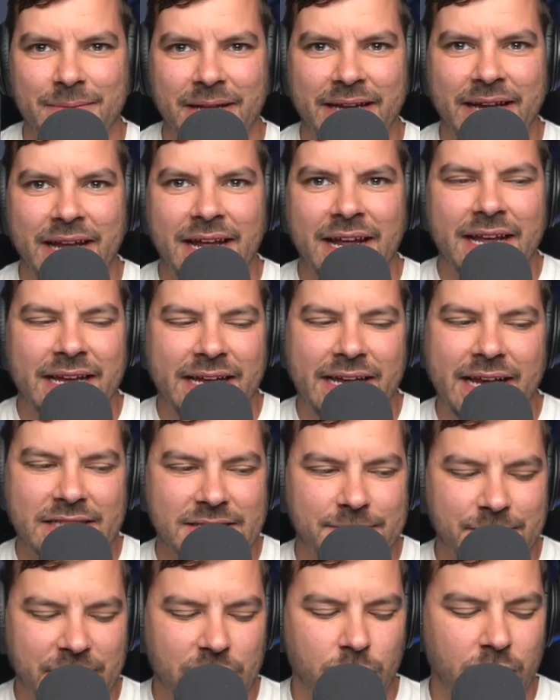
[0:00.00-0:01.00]
Like, he
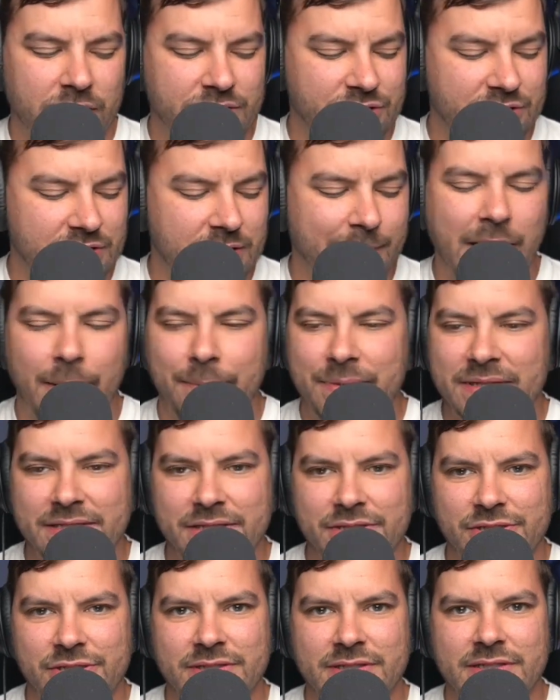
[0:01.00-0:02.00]
asks me questions about
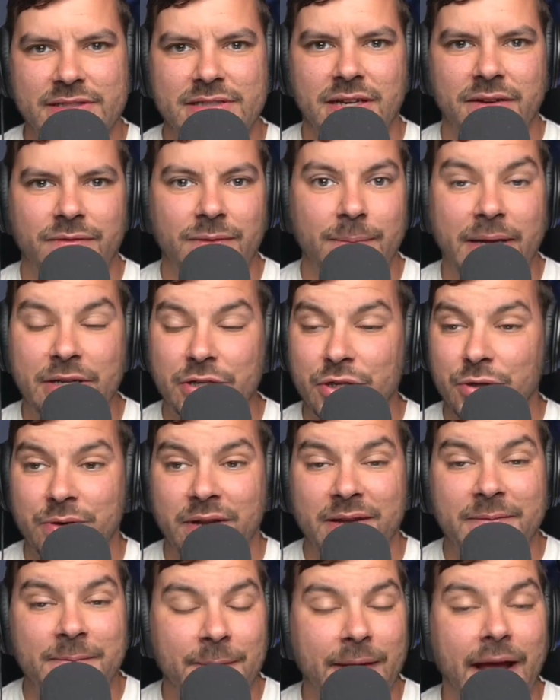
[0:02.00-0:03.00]
positions and stuff. I'm like, dude,
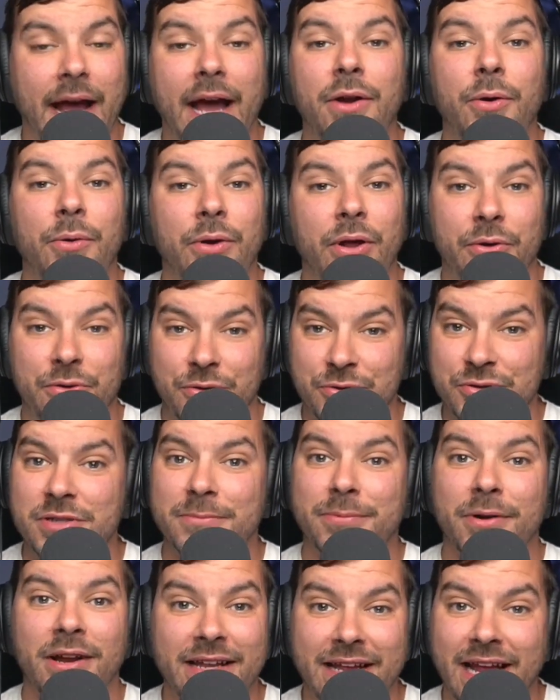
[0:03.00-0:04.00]
I don't know. You
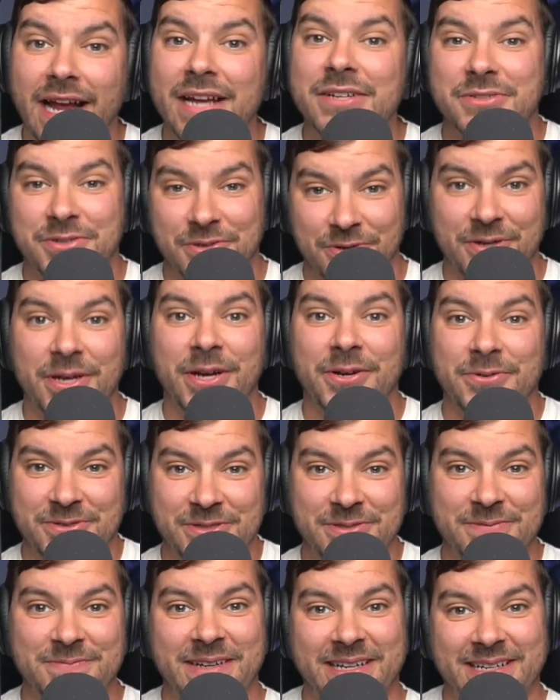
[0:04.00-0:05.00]
should probably ask your
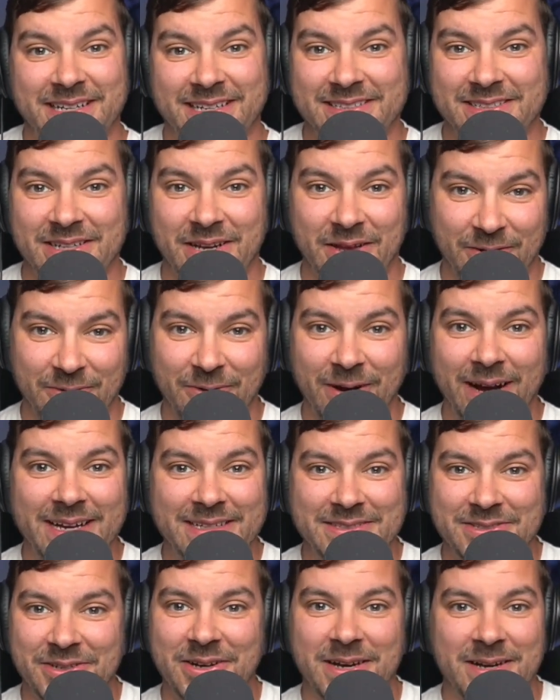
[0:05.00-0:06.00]
coach because
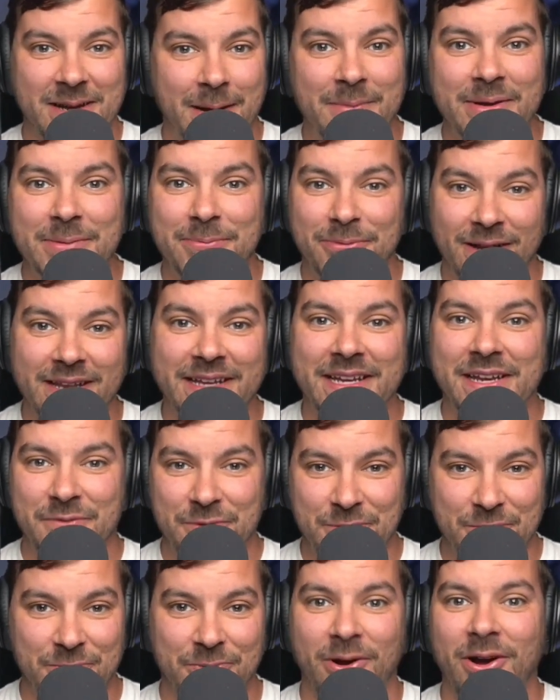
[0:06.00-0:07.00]
otherwise I'm gonna probably give
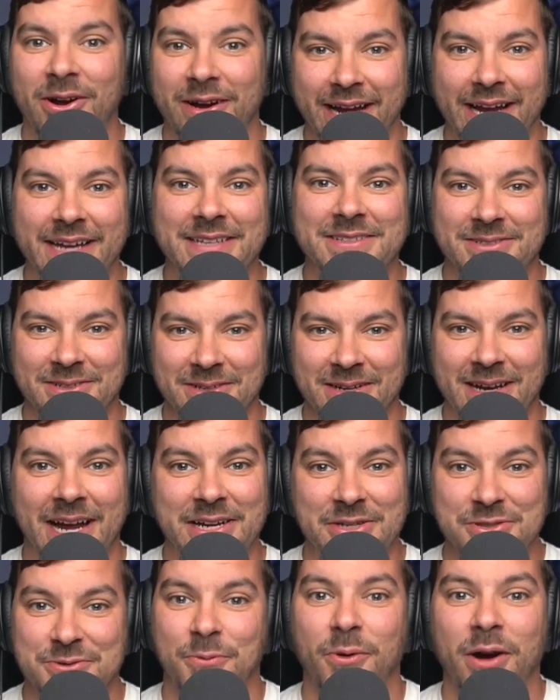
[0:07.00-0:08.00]
you the wrong answer. I
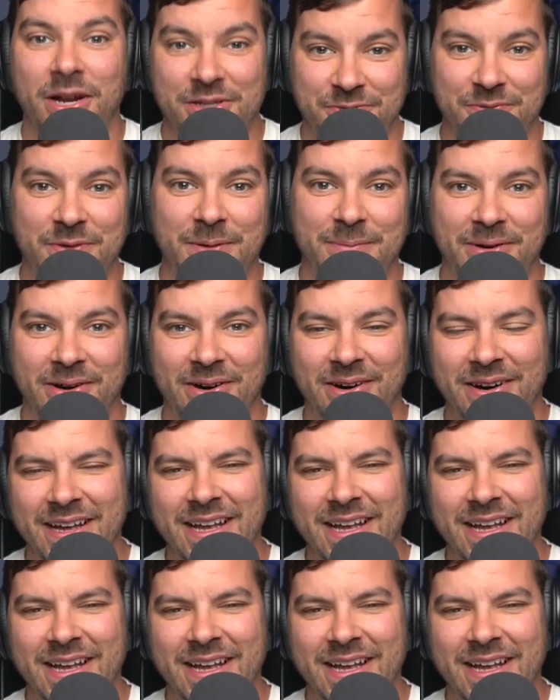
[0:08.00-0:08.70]
just watch football.